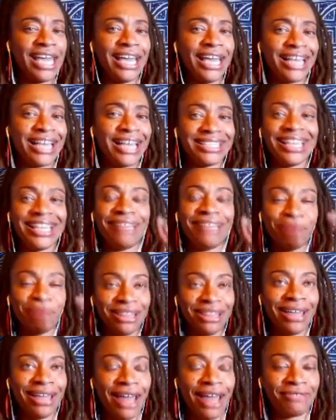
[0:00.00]
I said,
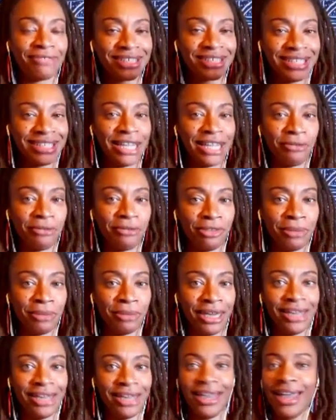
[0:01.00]
but they have to stick with
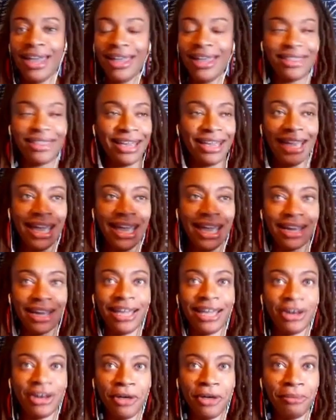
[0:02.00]
me. They can't
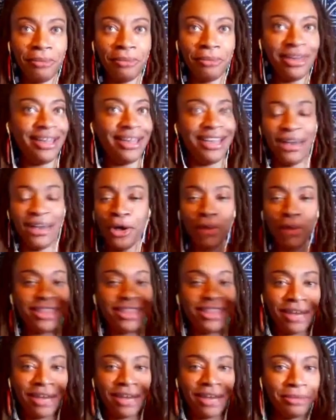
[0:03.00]
hit on me.
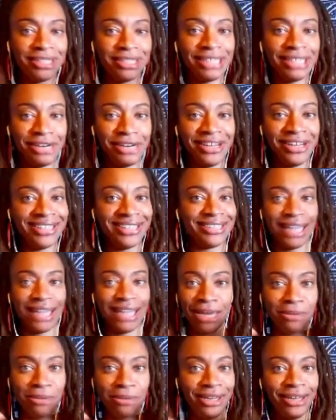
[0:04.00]
They got to be serious. They
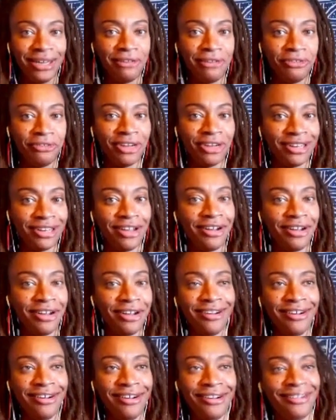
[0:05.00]
got to be in it for a long
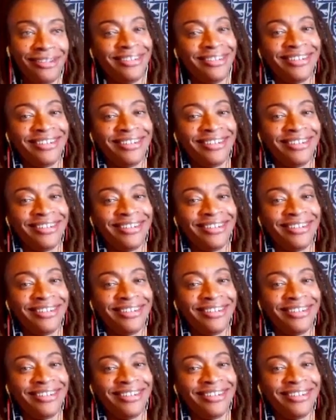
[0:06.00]
haul.